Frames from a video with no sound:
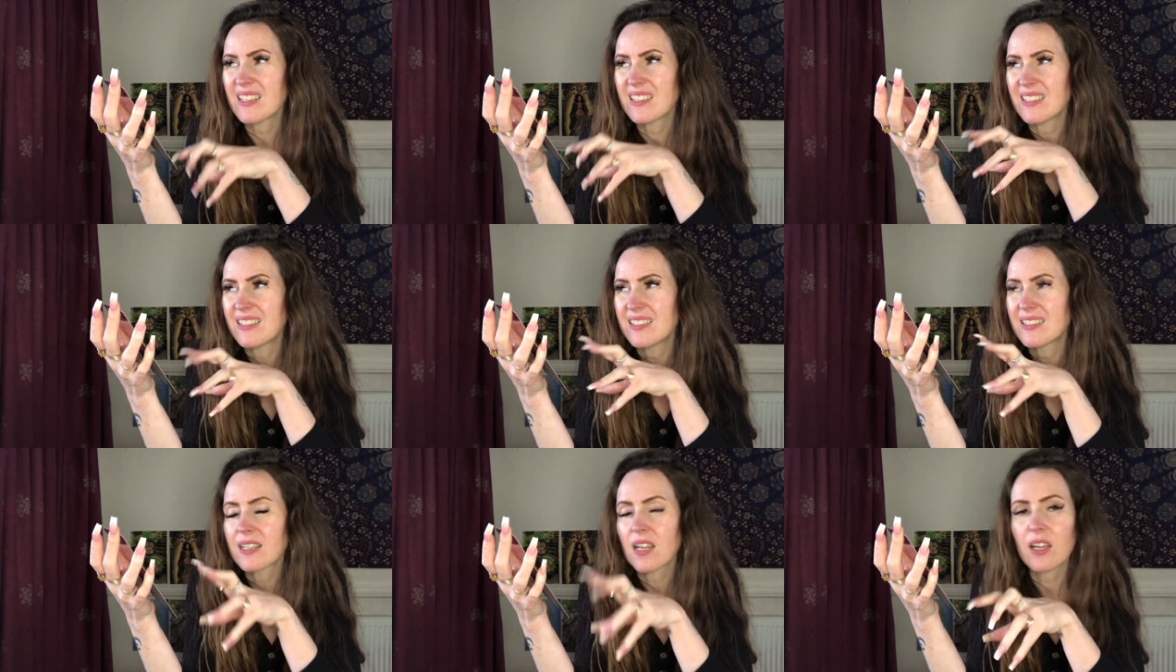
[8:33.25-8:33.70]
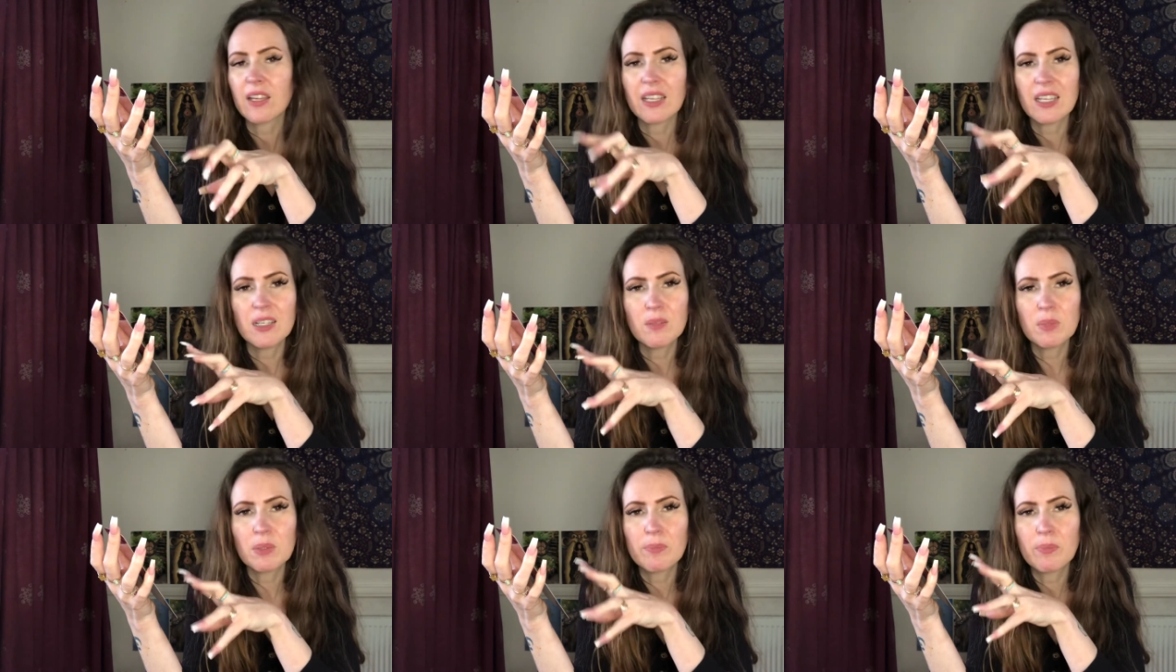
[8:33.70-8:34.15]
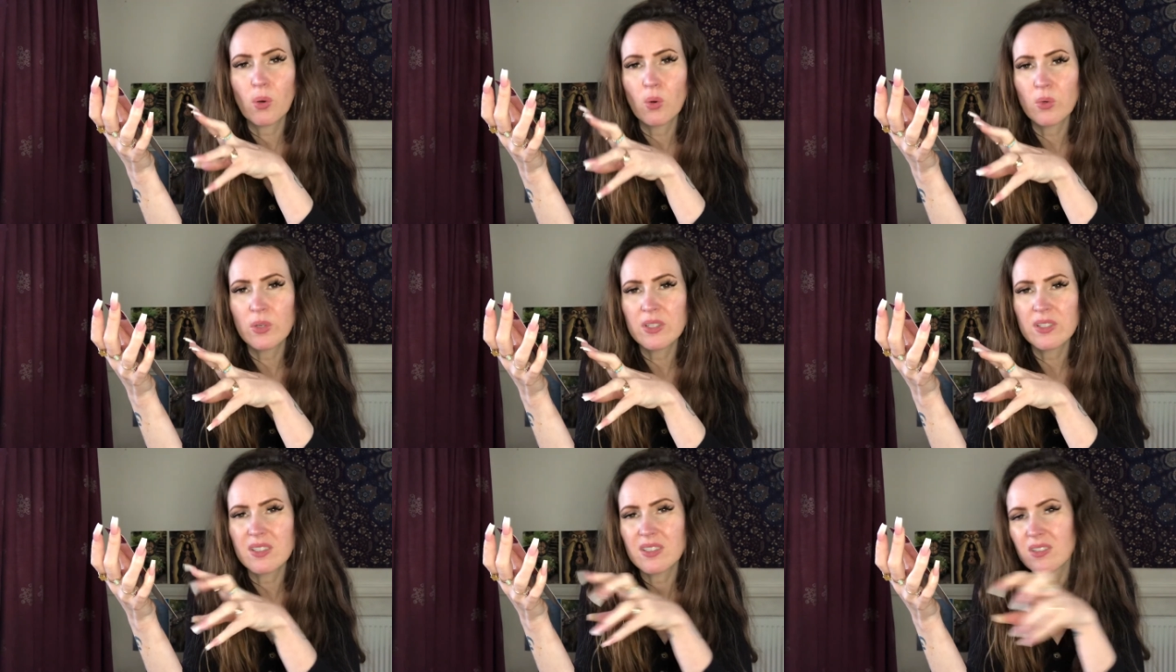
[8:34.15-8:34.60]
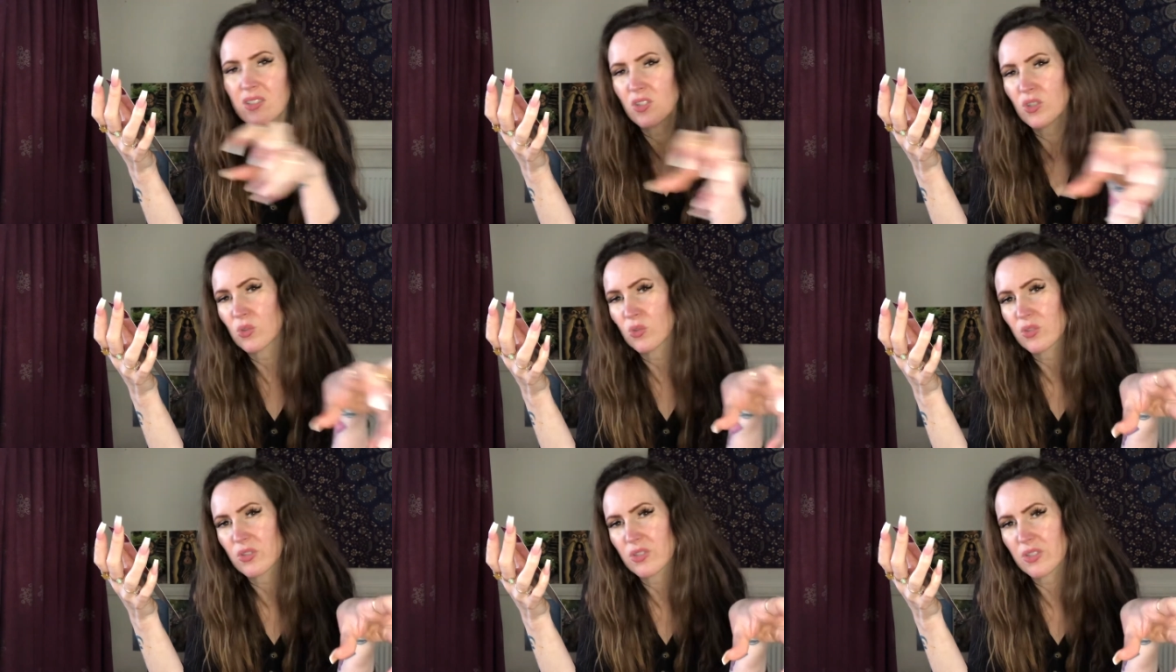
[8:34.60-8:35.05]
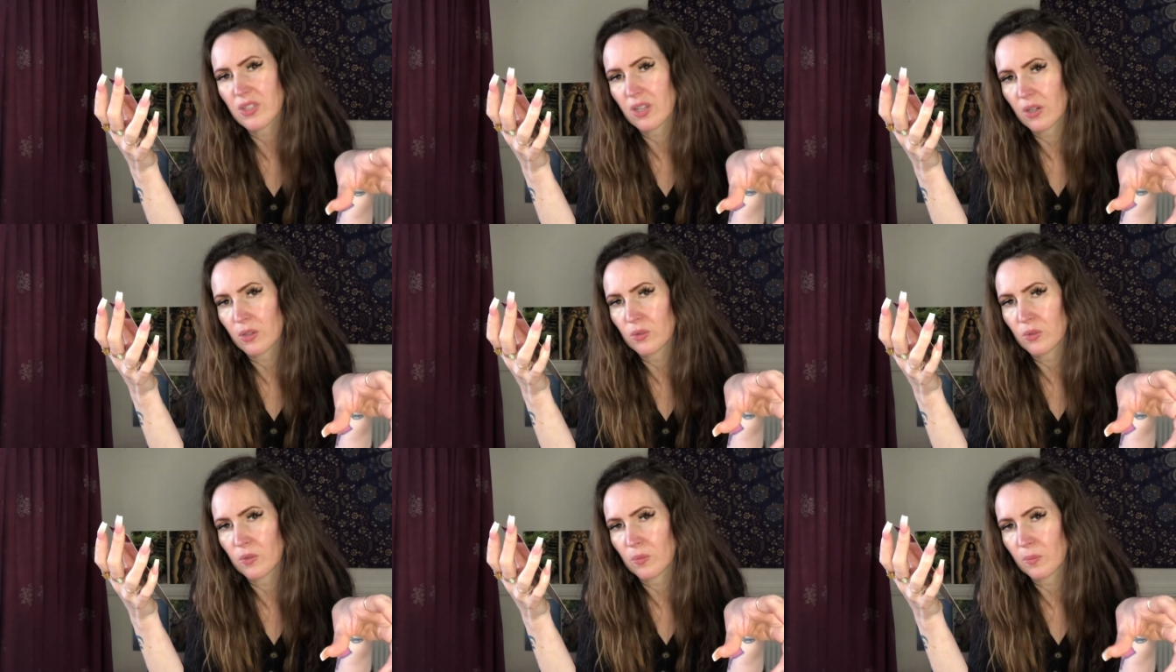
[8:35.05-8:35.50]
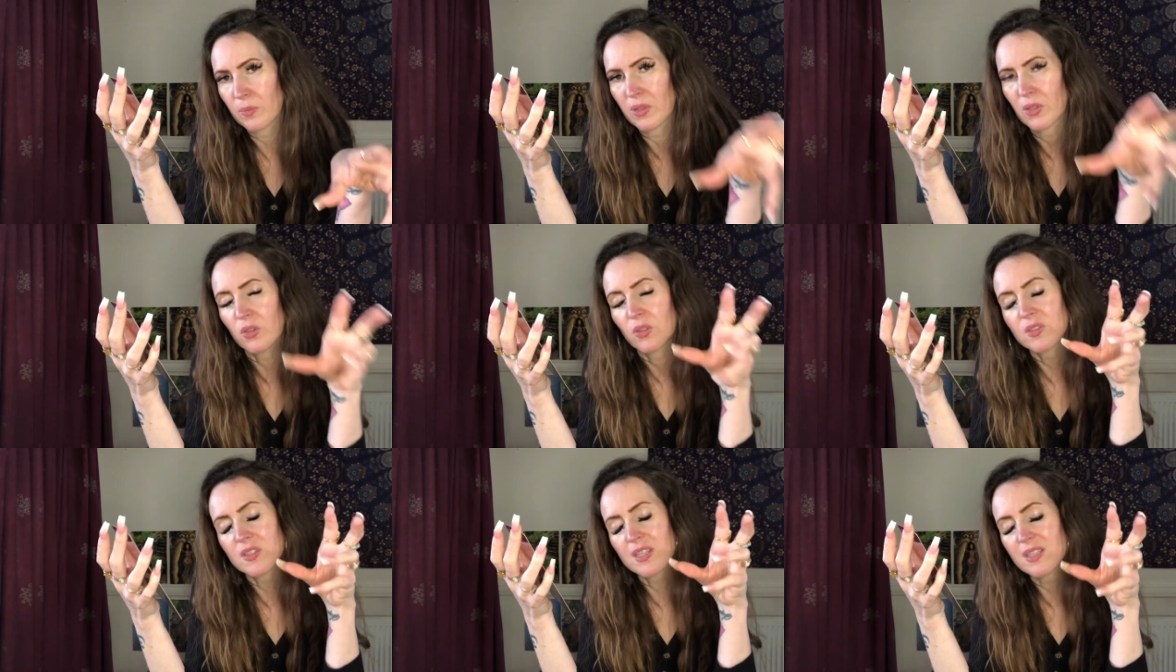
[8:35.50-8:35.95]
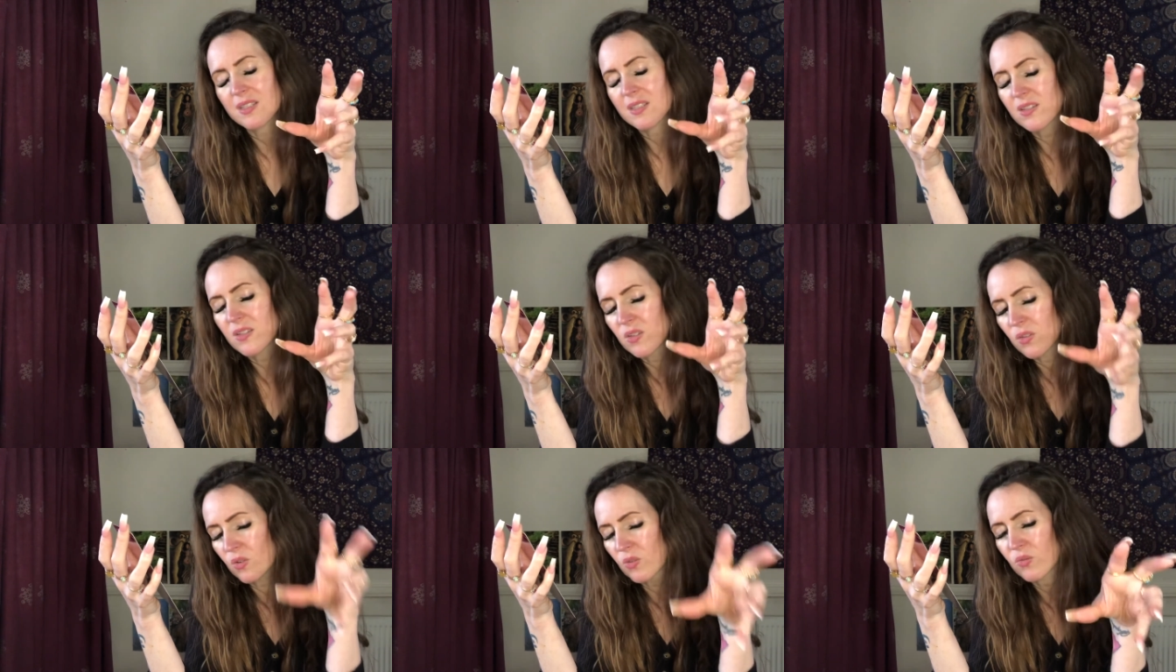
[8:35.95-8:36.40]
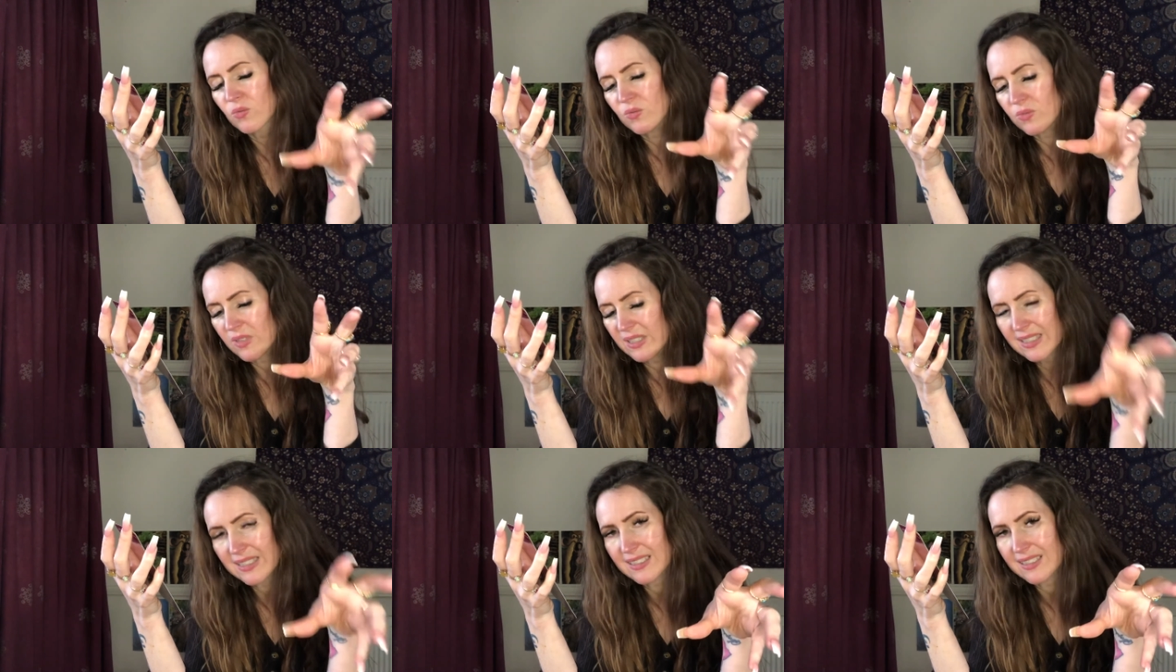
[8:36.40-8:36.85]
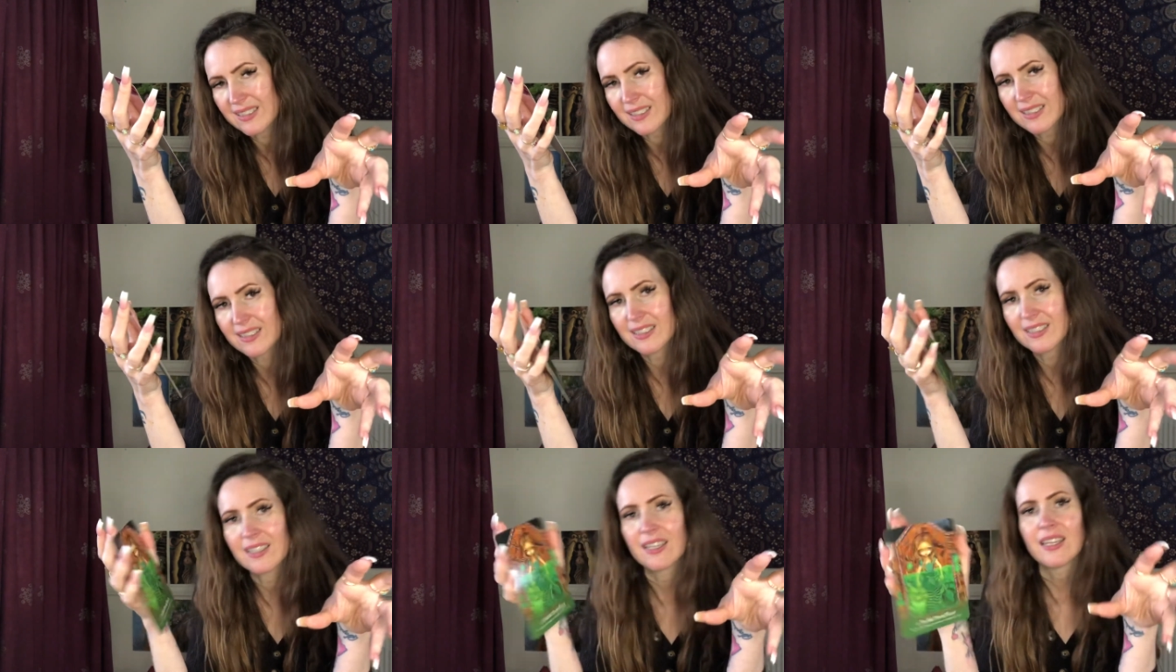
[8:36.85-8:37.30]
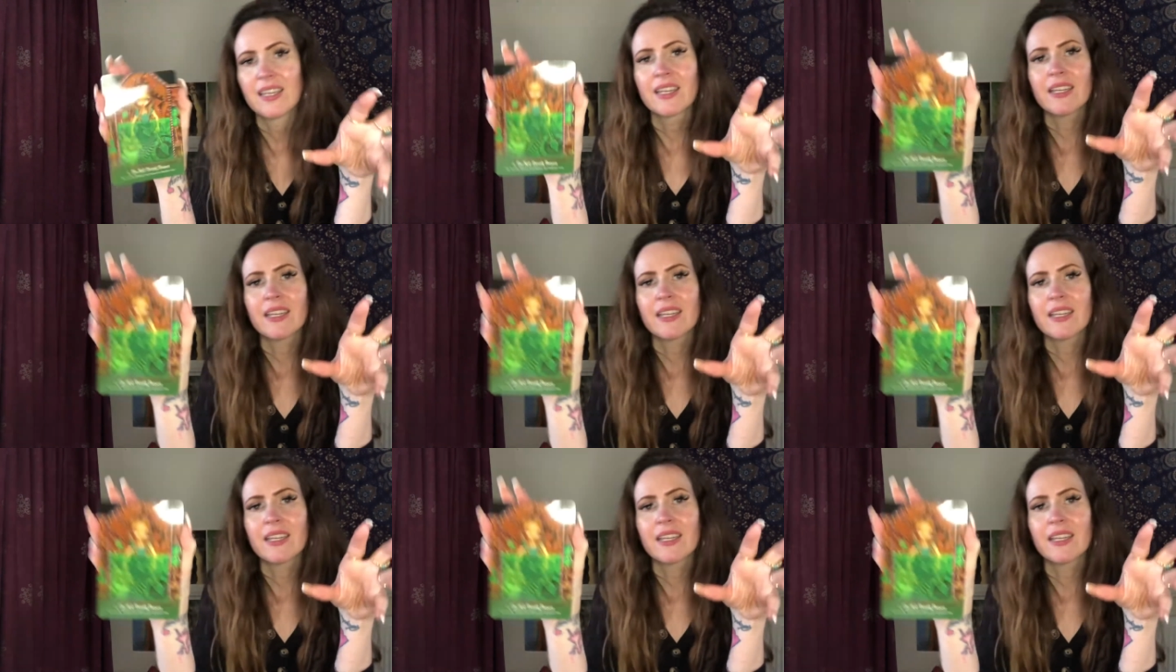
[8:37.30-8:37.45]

is like going to be poison to your soul because it's not really